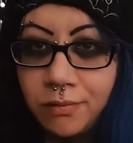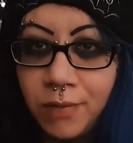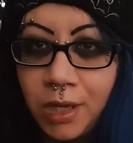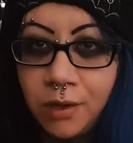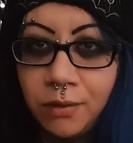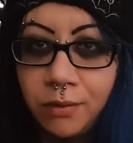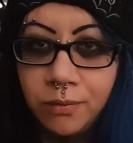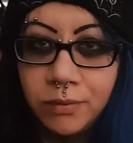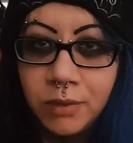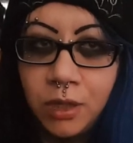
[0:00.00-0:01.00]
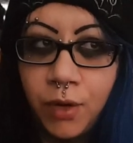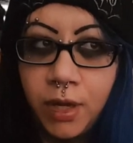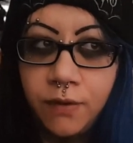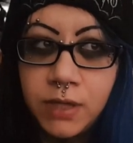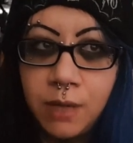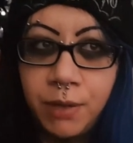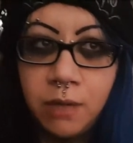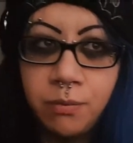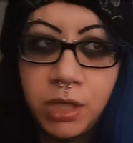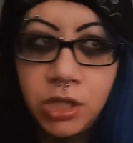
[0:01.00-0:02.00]
you know, going off topic
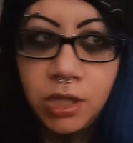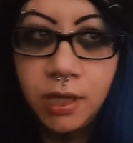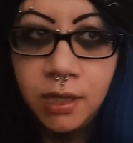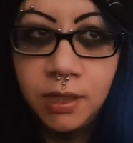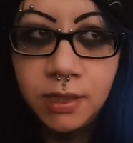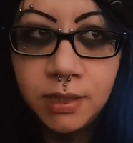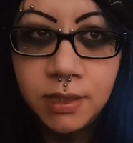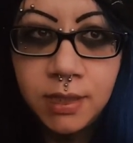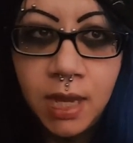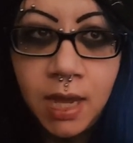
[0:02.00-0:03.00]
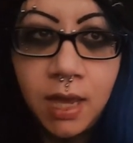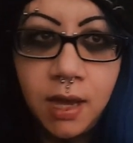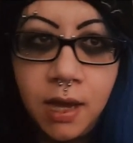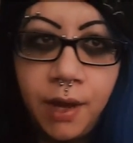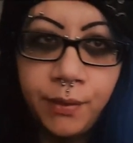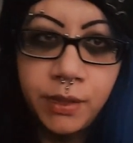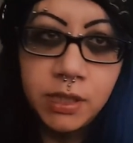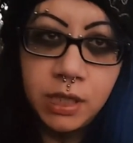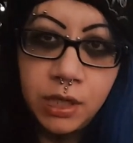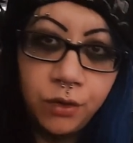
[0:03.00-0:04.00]
and bitching, and I will
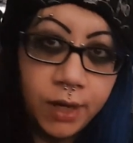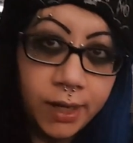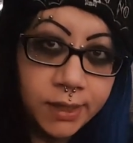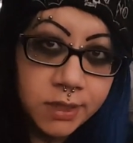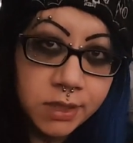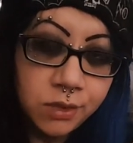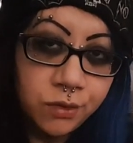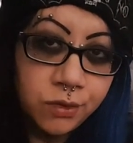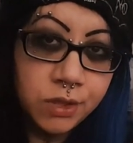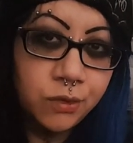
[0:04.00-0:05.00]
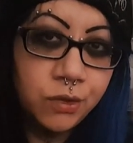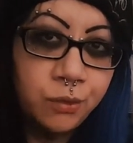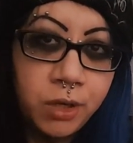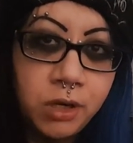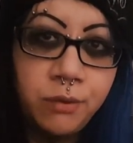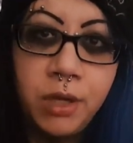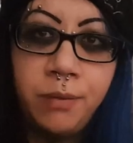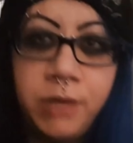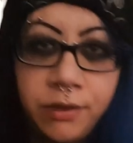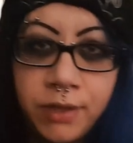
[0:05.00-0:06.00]
see you guys soon. Don't know when I will
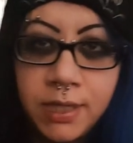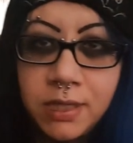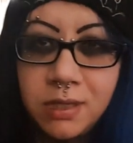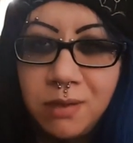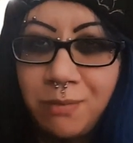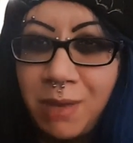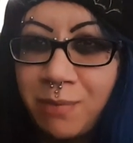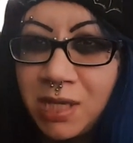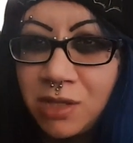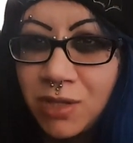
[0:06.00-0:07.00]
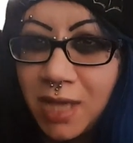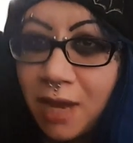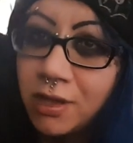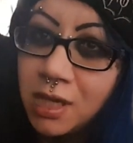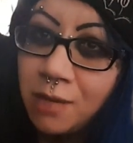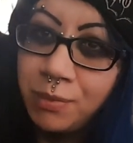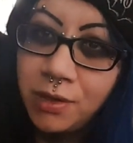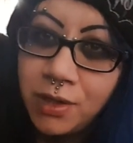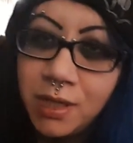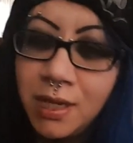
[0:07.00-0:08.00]
upload this. Might be too scared to
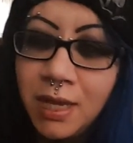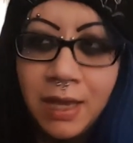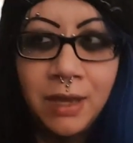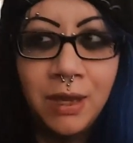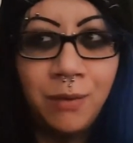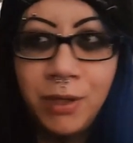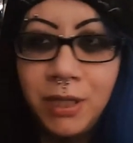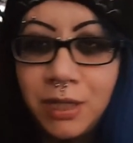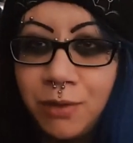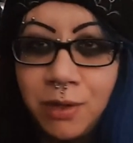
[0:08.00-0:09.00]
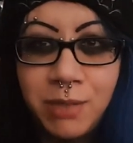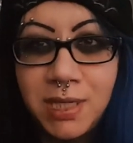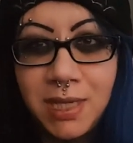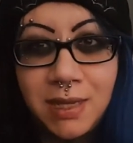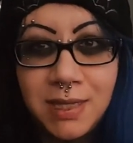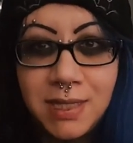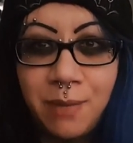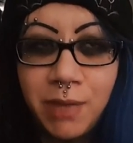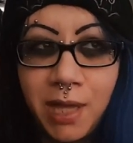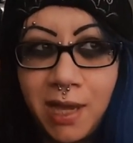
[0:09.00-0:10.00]
upload it. I really don't want to be seen in the
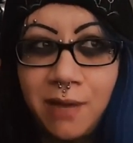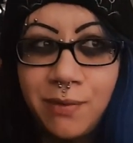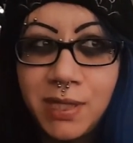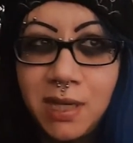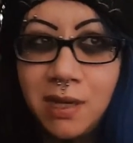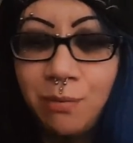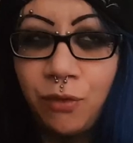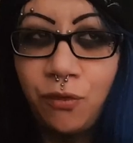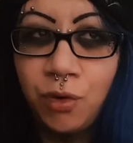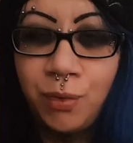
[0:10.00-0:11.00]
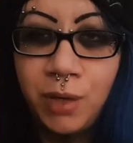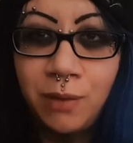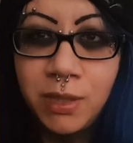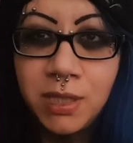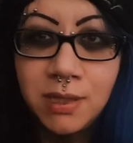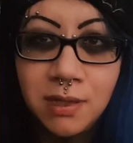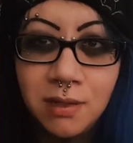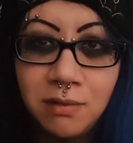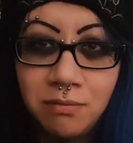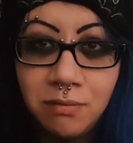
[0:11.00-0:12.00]
same light I was seen in before when I was
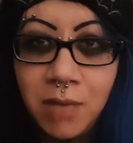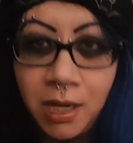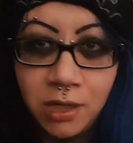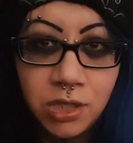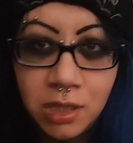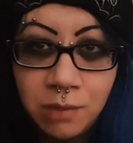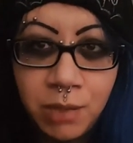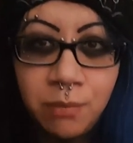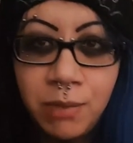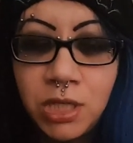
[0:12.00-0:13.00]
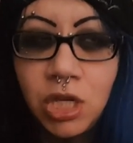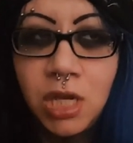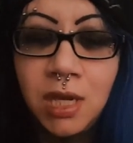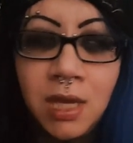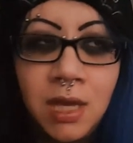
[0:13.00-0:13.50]
actually being bitchy.